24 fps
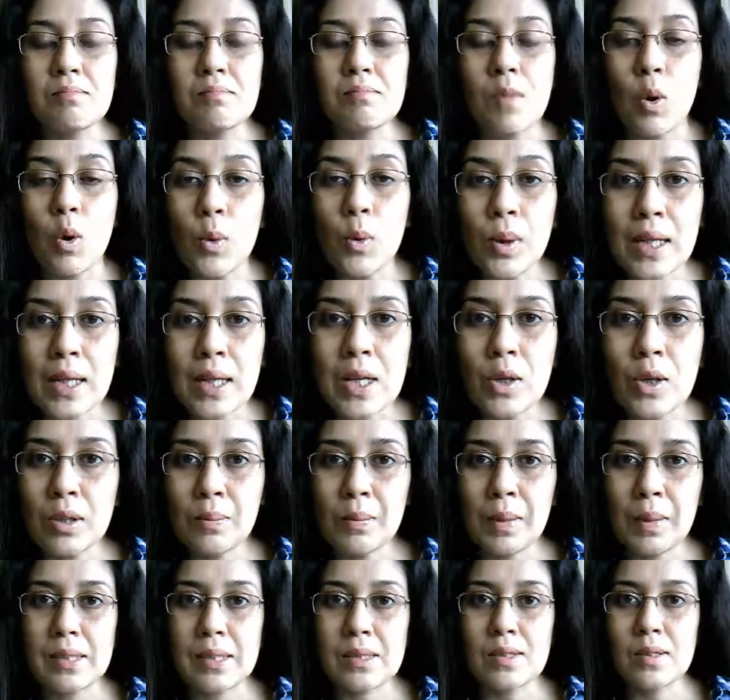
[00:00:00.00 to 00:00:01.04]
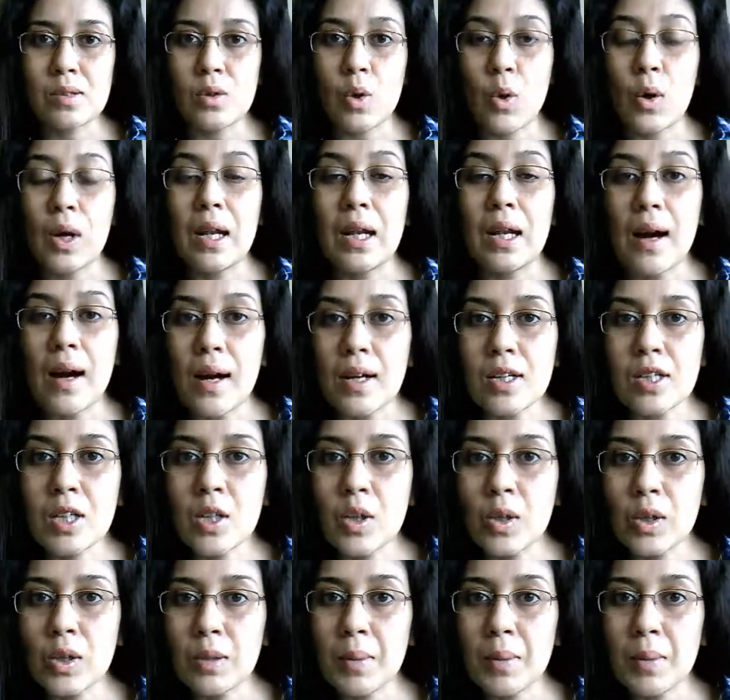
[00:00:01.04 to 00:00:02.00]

only on the basis or largely on the